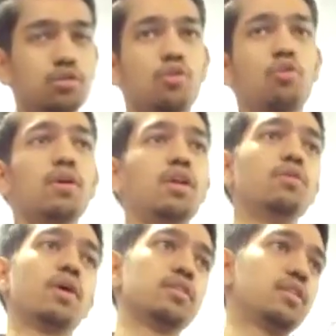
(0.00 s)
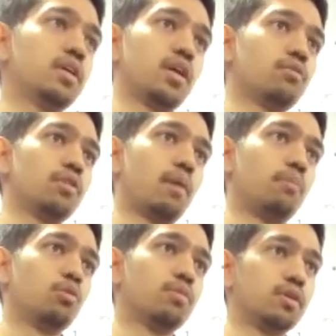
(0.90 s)
most commonly you can see around
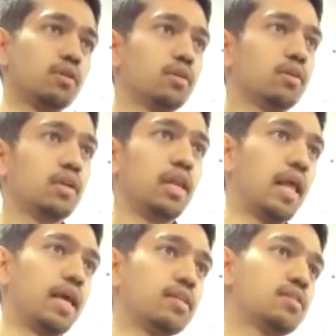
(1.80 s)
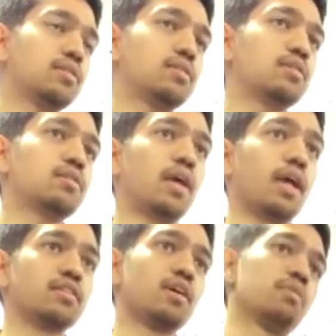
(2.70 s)
the abdomen, legs,
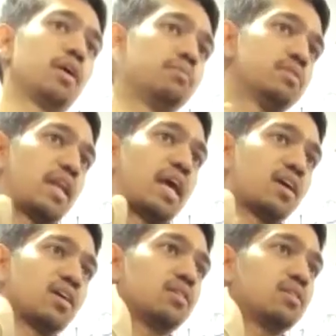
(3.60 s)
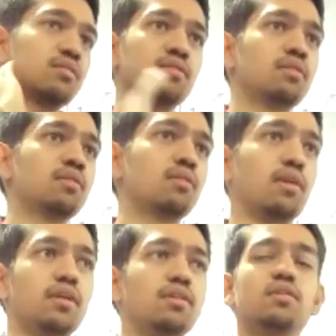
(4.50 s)
and sometimes neck,
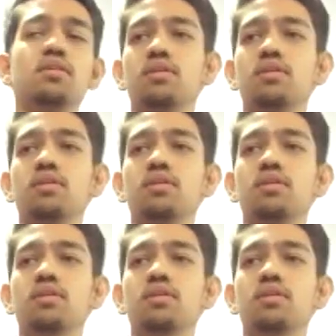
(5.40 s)
right?